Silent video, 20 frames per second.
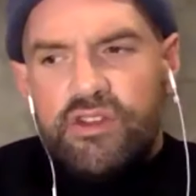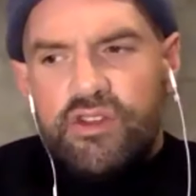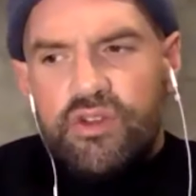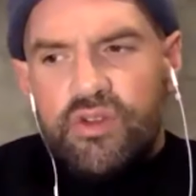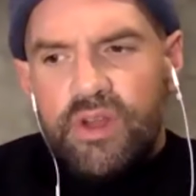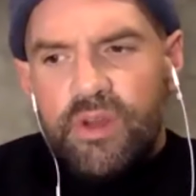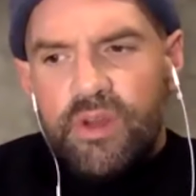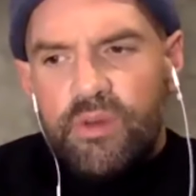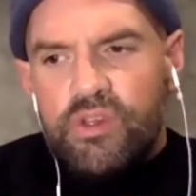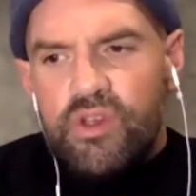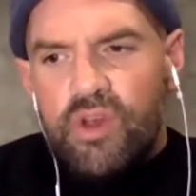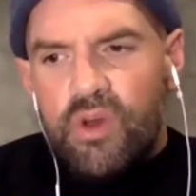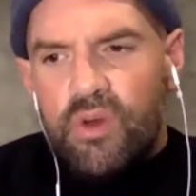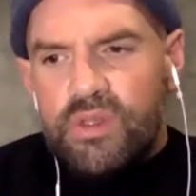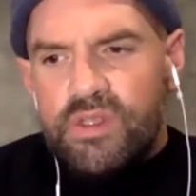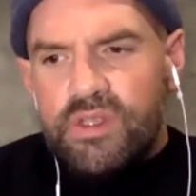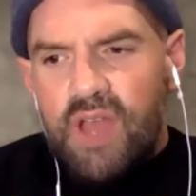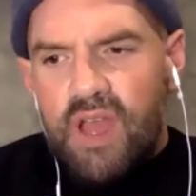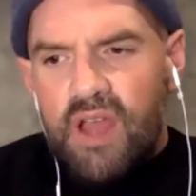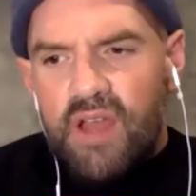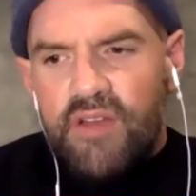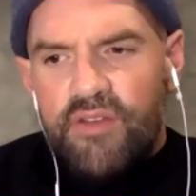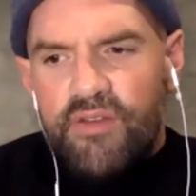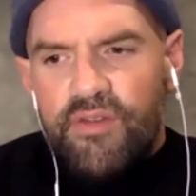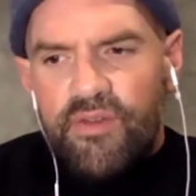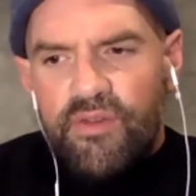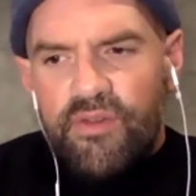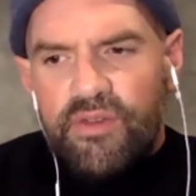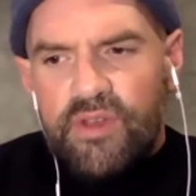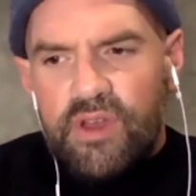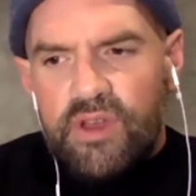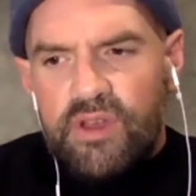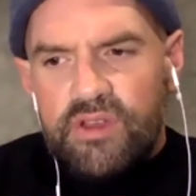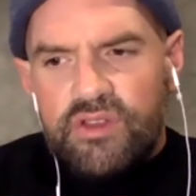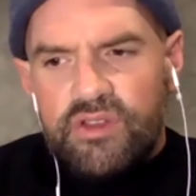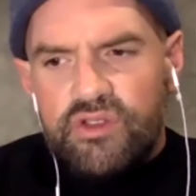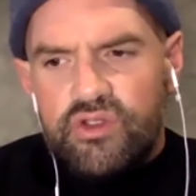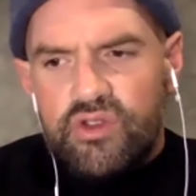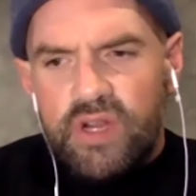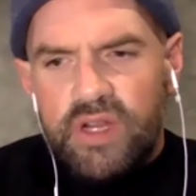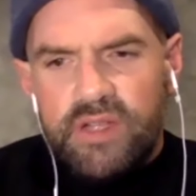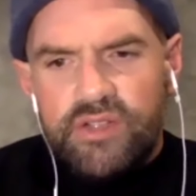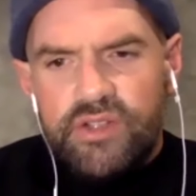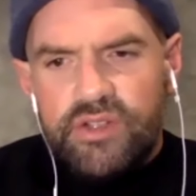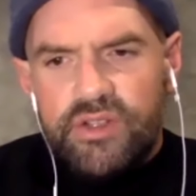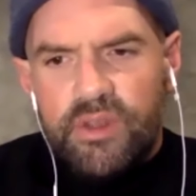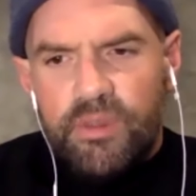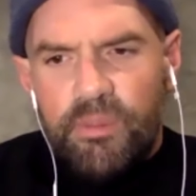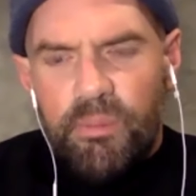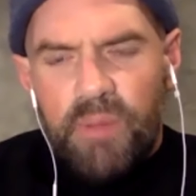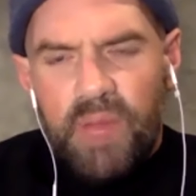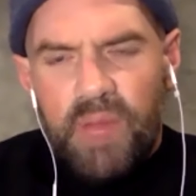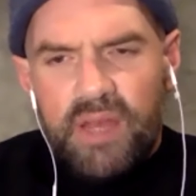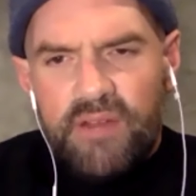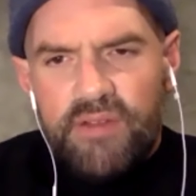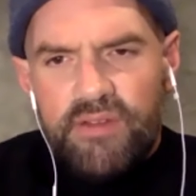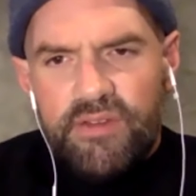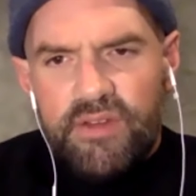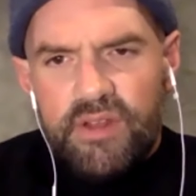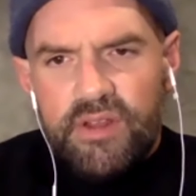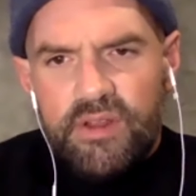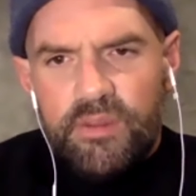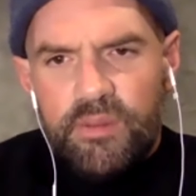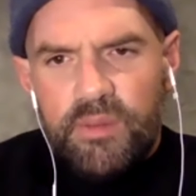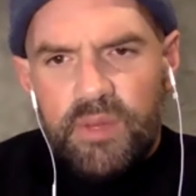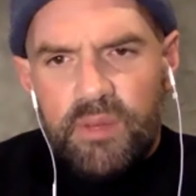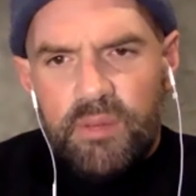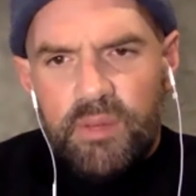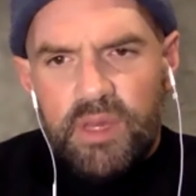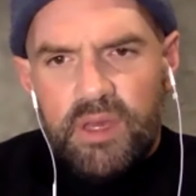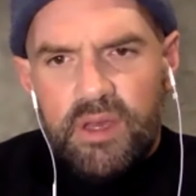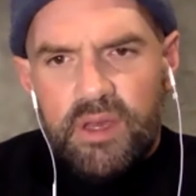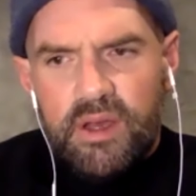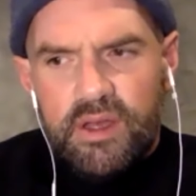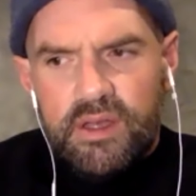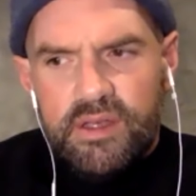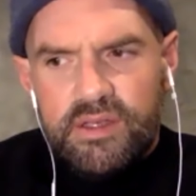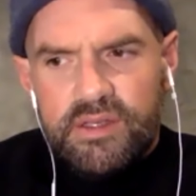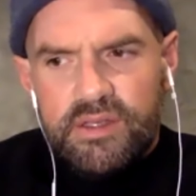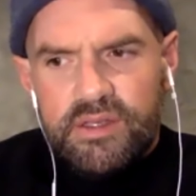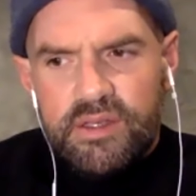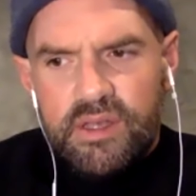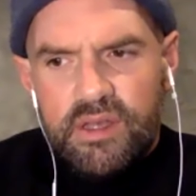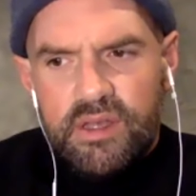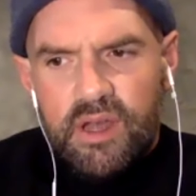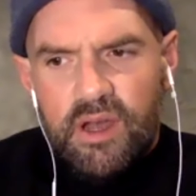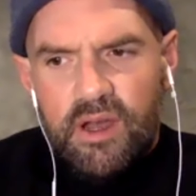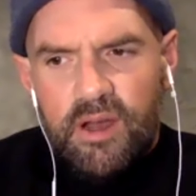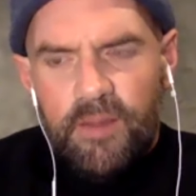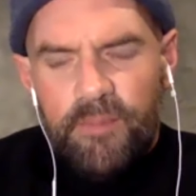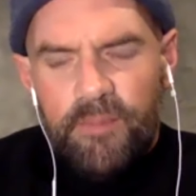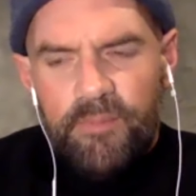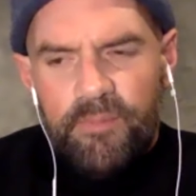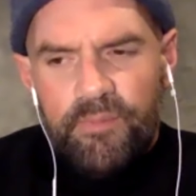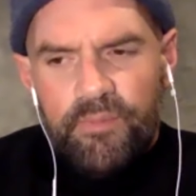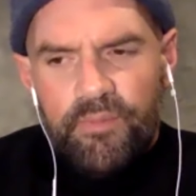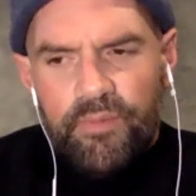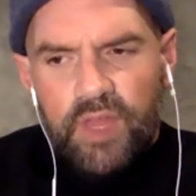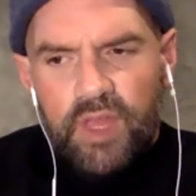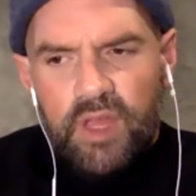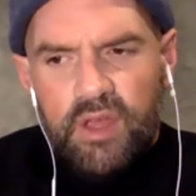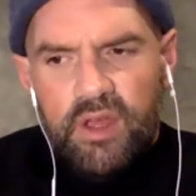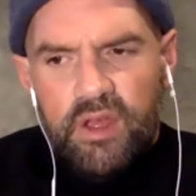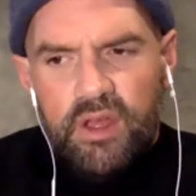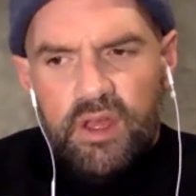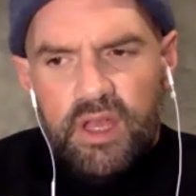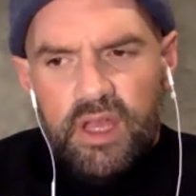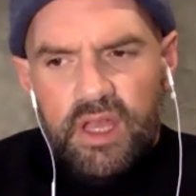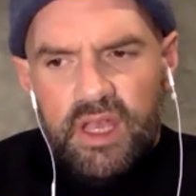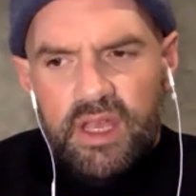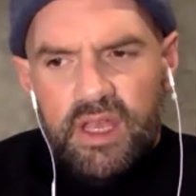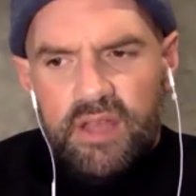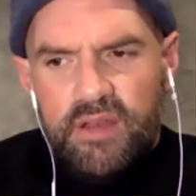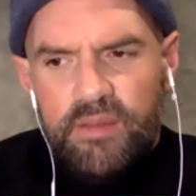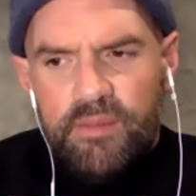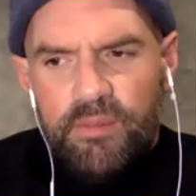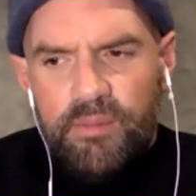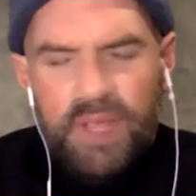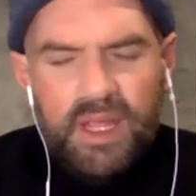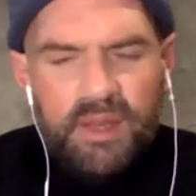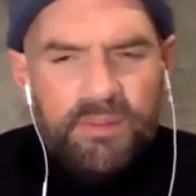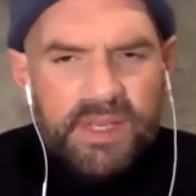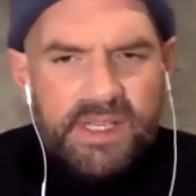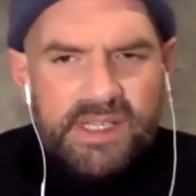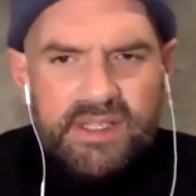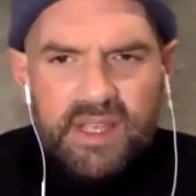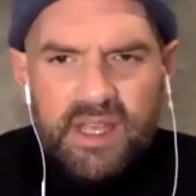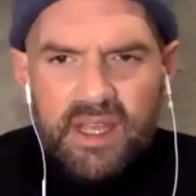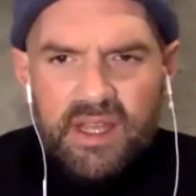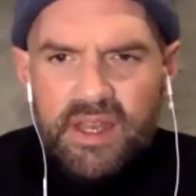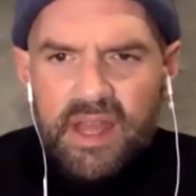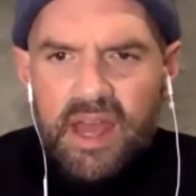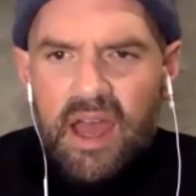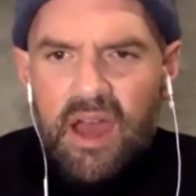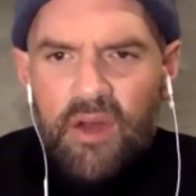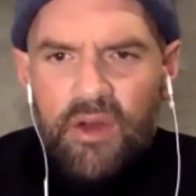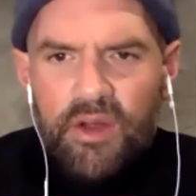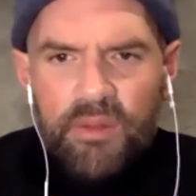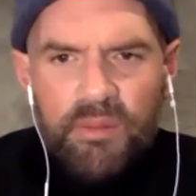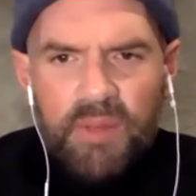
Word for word: industry. It was always kind of uh, strangely a benefit to me because um, it made me stand out.